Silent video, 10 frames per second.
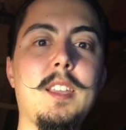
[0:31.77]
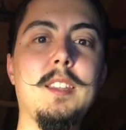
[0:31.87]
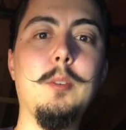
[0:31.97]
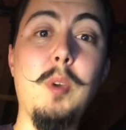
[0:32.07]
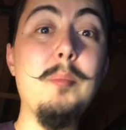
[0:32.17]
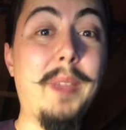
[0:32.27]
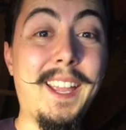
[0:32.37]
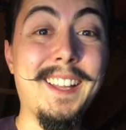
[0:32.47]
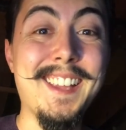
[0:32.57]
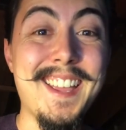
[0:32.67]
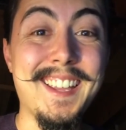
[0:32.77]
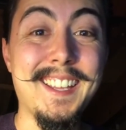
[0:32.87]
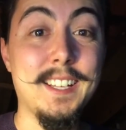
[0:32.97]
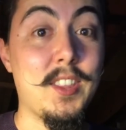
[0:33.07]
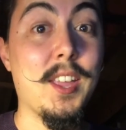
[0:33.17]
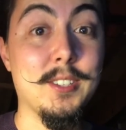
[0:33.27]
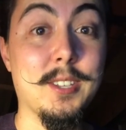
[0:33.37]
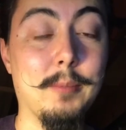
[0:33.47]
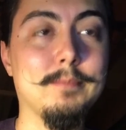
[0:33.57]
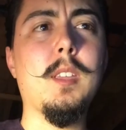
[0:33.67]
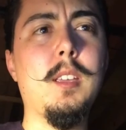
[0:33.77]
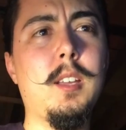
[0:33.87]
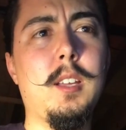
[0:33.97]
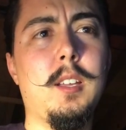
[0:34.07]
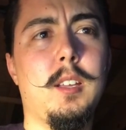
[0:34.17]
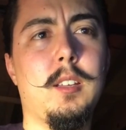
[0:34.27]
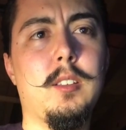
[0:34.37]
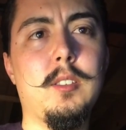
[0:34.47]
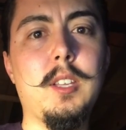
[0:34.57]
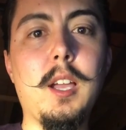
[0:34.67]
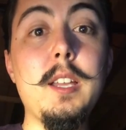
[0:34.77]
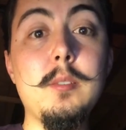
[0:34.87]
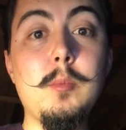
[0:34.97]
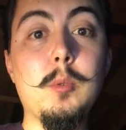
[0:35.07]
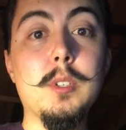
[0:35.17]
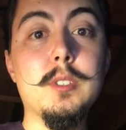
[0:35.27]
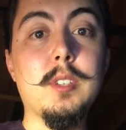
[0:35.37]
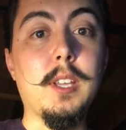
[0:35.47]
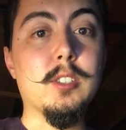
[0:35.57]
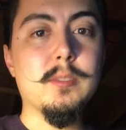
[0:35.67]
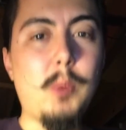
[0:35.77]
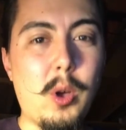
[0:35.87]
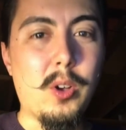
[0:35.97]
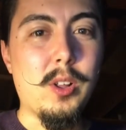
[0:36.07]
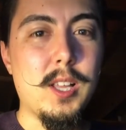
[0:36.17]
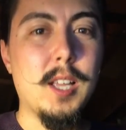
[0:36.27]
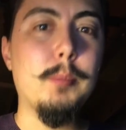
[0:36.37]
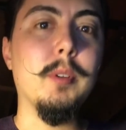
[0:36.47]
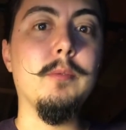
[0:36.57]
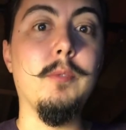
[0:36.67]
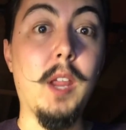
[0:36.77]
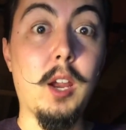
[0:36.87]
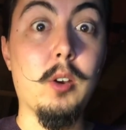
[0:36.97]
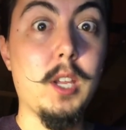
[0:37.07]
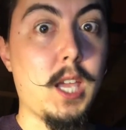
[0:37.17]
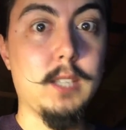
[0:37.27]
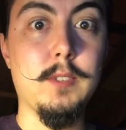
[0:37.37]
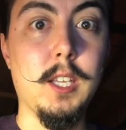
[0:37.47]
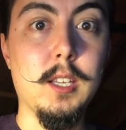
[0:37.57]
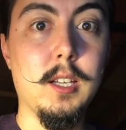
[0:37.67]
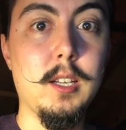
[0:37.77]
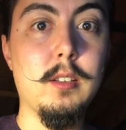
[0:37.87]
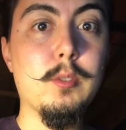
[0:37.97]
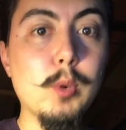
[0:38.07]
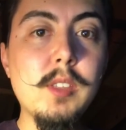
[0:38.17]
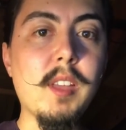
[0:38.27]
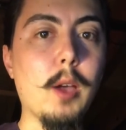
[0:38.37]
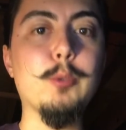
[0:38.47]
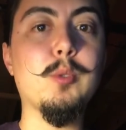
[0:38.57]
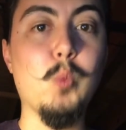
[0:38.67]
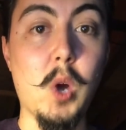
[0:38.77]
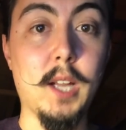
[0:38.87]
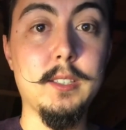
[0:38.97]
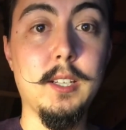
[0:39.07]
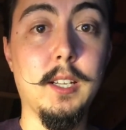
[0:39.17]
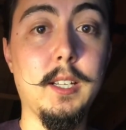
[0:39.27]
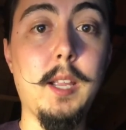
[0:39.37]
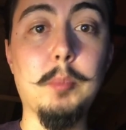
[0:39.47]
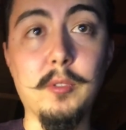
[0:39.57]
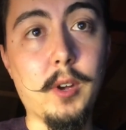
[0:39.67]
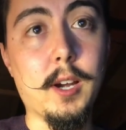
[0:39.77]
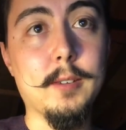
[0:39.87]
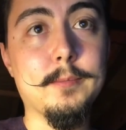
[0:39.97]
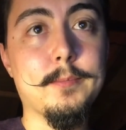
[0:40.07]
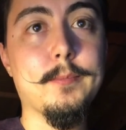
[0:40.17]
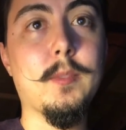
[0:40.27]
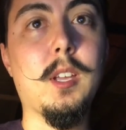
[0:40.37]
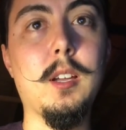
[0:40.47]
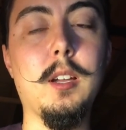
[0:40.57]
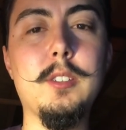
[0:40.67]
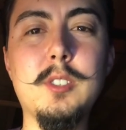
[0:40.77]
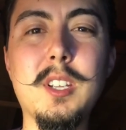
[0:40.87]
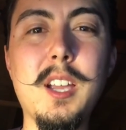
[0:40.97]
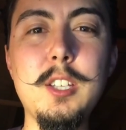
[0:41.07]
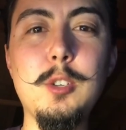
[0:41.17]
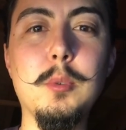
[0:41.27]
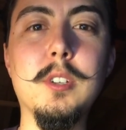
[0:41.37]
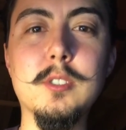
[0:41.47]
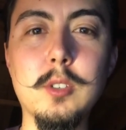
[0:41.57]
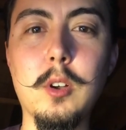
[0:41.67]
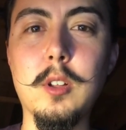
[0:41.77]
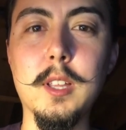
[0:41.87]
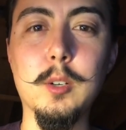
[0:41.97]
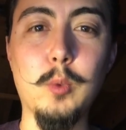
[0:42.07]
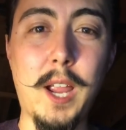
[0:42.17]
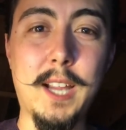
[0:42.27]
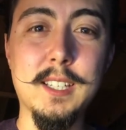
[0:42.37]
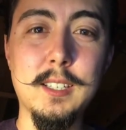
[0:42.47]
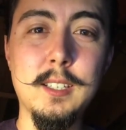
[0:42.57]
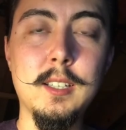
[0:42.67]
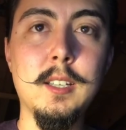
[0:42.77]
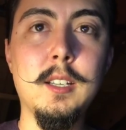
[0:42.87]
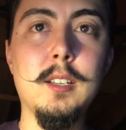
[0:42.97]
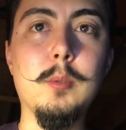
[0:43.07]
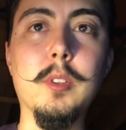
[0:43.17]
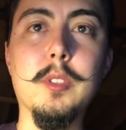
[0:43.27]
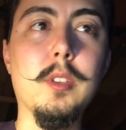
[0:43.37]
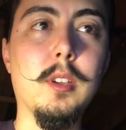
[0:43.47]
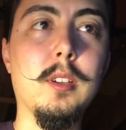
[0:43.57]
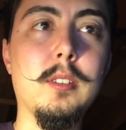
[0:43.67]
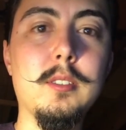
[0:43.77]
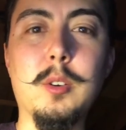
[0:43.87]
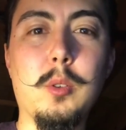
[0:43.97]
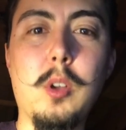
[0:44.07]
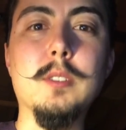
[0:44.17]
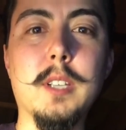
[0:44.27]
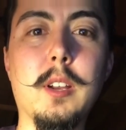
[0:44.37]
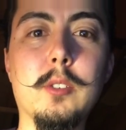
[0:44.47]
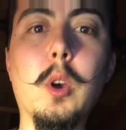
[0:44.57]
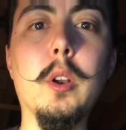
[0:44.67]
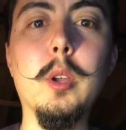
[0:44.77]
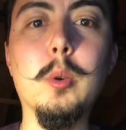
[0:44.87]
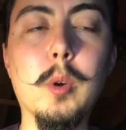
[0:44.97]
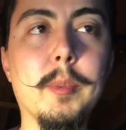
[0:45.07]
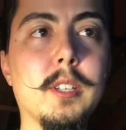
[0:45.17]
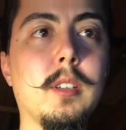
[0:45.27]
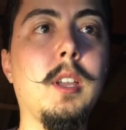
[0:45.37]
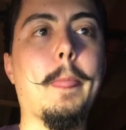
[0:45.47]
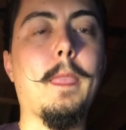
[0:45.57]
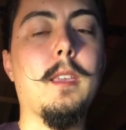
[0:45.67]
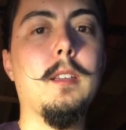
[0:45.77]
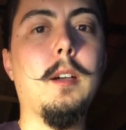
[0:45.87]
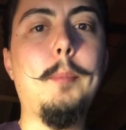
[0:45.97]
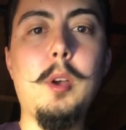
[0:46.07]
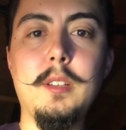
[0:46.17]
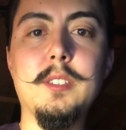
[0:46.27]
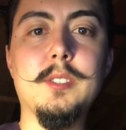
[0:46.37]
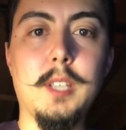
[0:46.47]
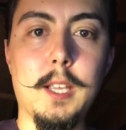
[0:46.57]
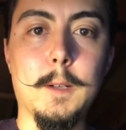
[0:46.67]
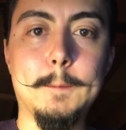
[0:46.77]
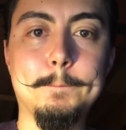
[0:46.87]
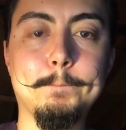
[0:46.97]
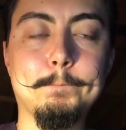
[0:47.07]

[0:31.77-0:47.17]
They went bad and then some. The item was a small but very heavy 3,000 watt amplifier. It's the kind you would install in a rack with, alongside other audio equipment. Upon the sale,